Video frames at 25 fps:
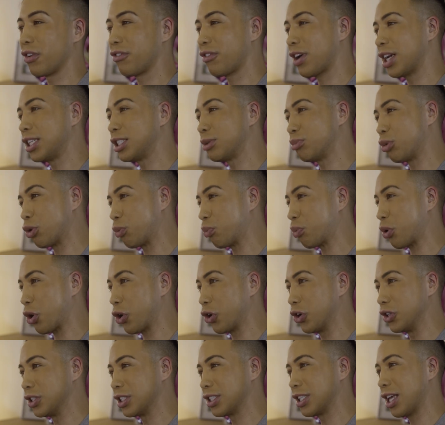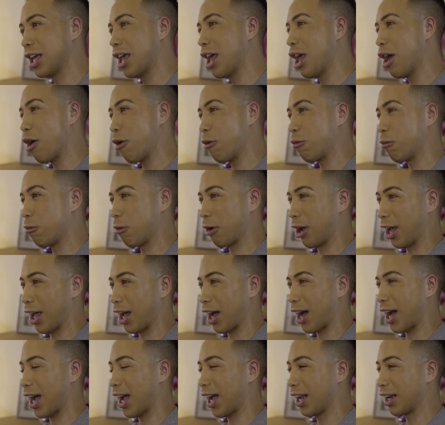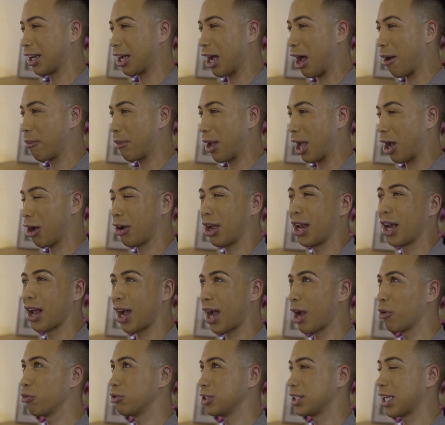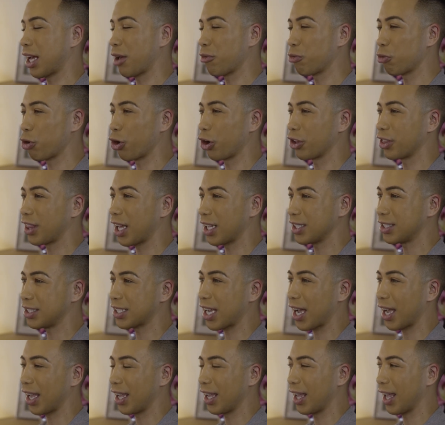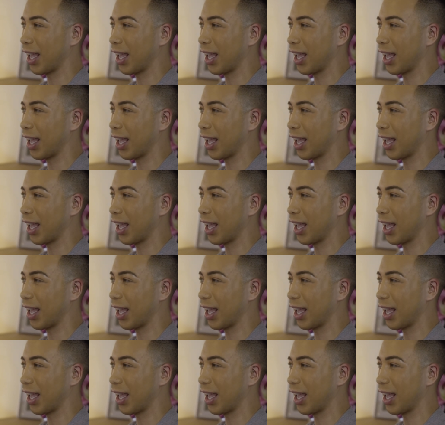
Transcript: the Facebook post where I had come out and I was at work that day